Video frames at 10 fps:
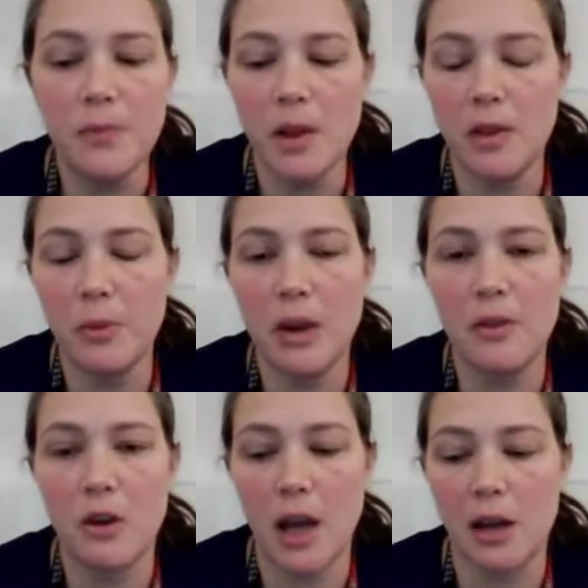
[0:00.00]
Then we have
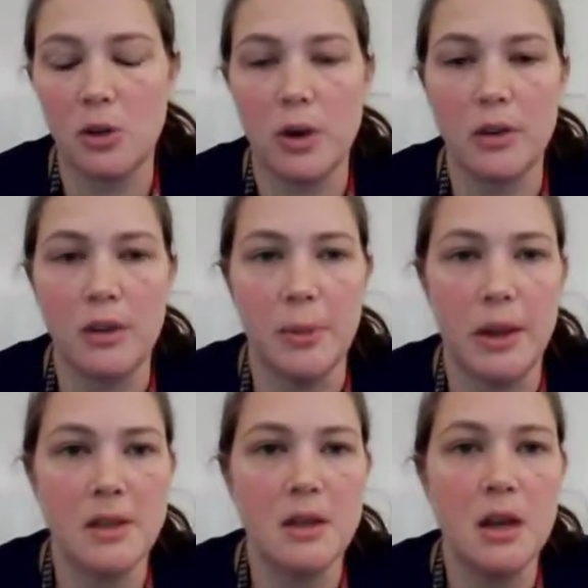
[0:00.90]
our category of
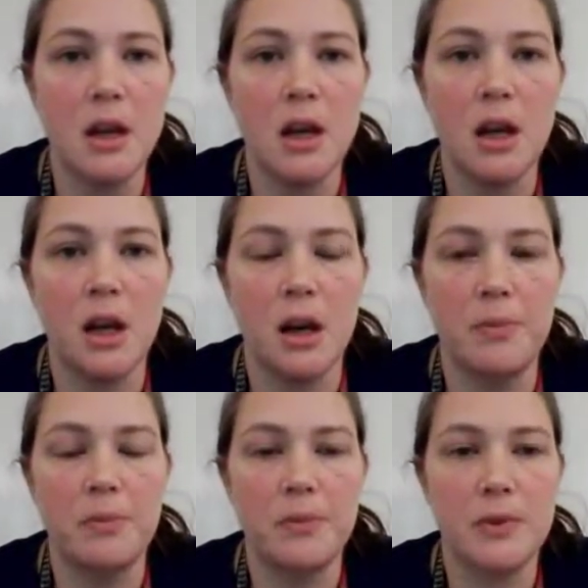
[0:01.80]
lipids.
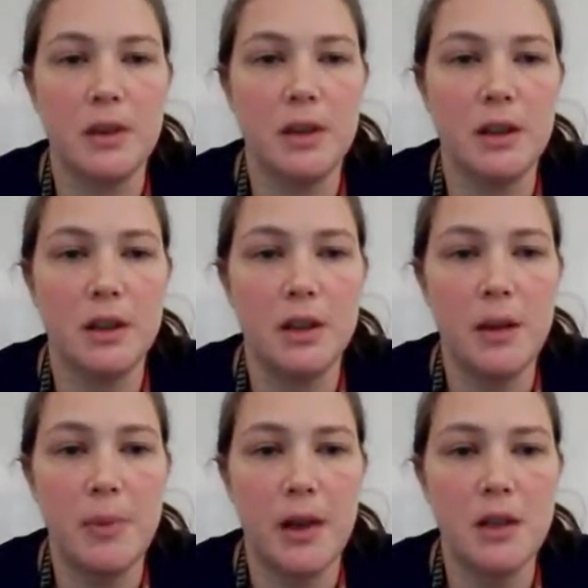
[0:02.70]

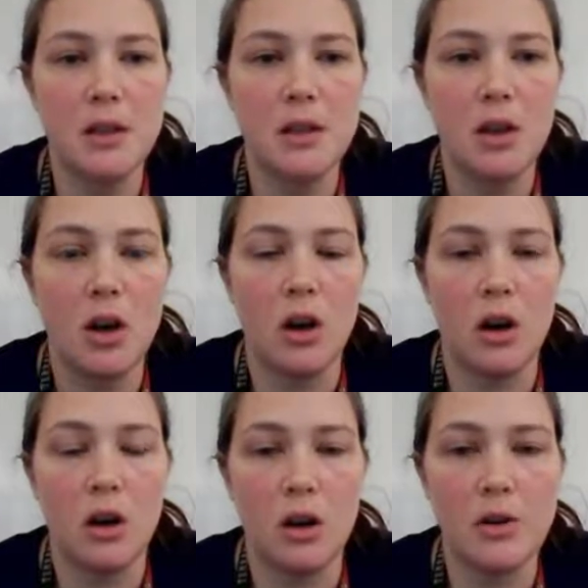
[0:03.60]
Lipids
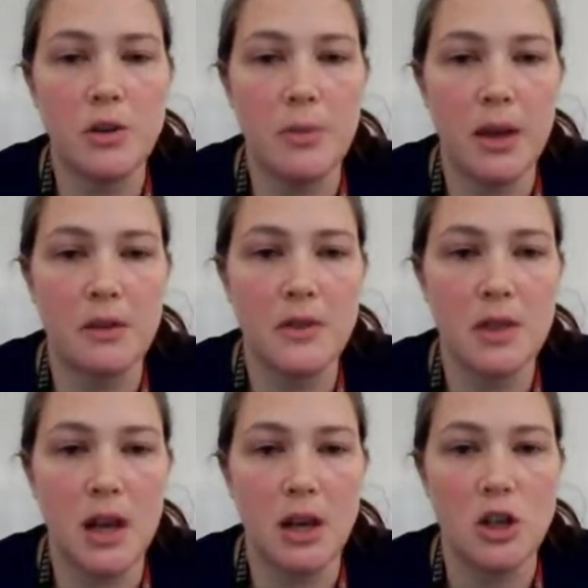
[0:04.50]
are also made of
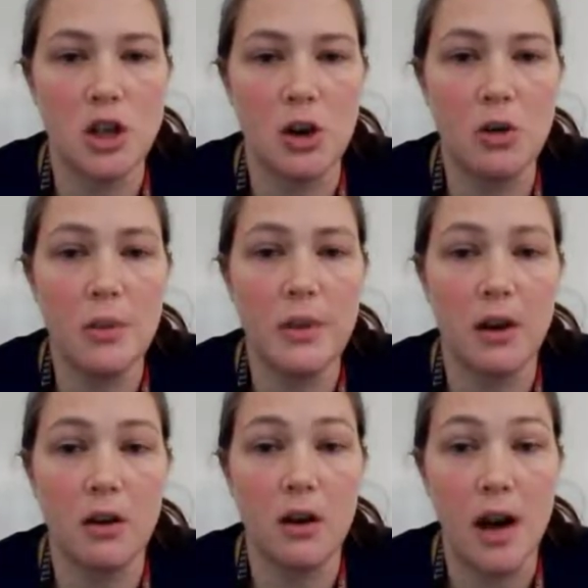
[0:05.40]
C, H, and O, but they
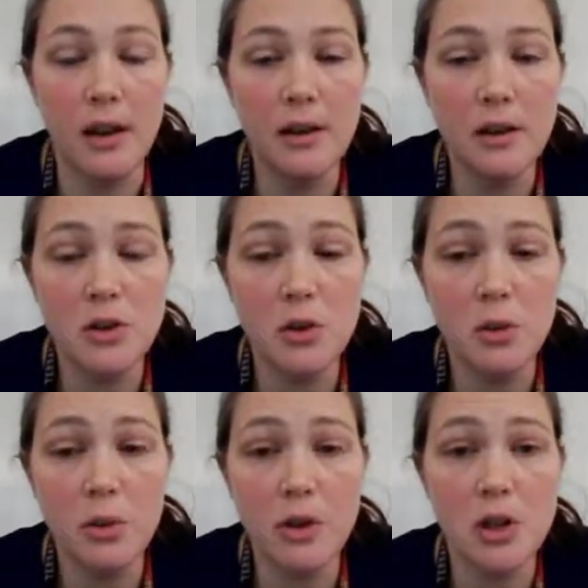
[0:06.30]
are not in a
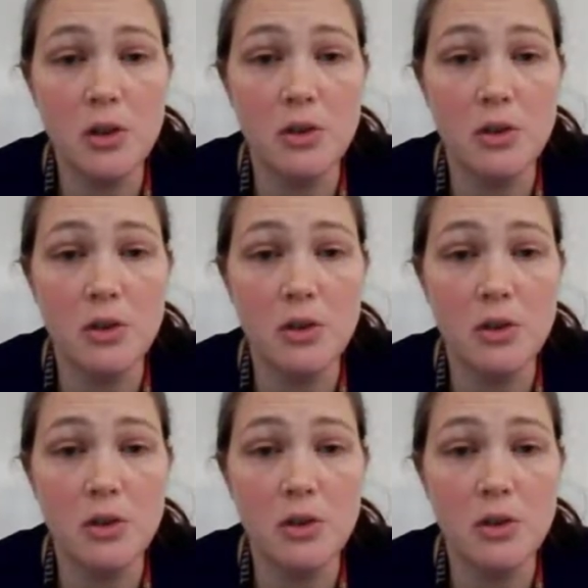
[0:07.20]
2-to-1 ratio.